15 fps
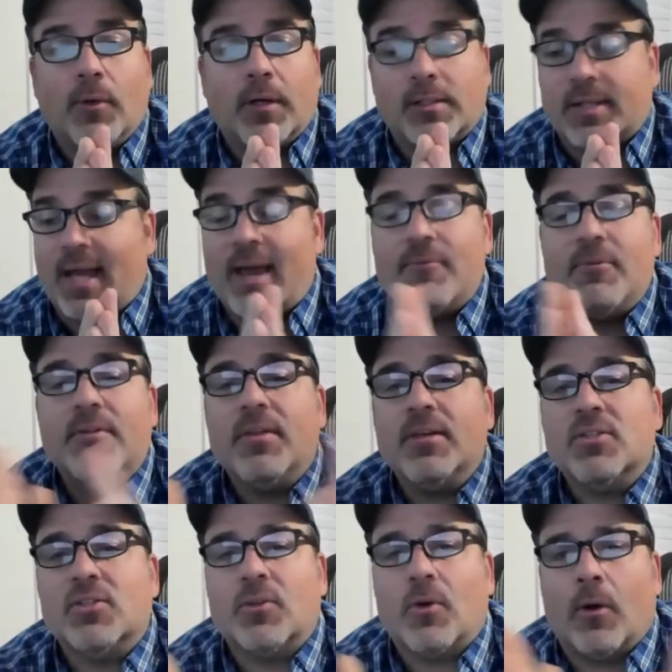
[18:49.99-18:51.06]
because everything
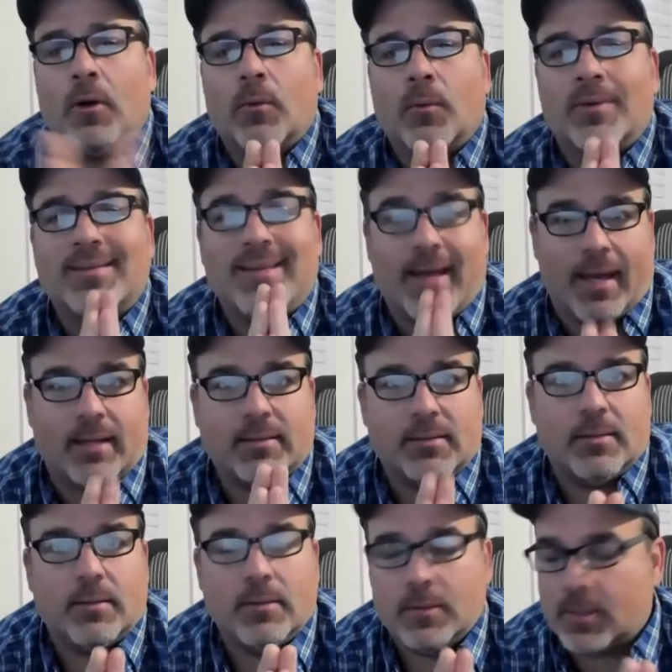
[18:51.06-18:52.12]
started with text,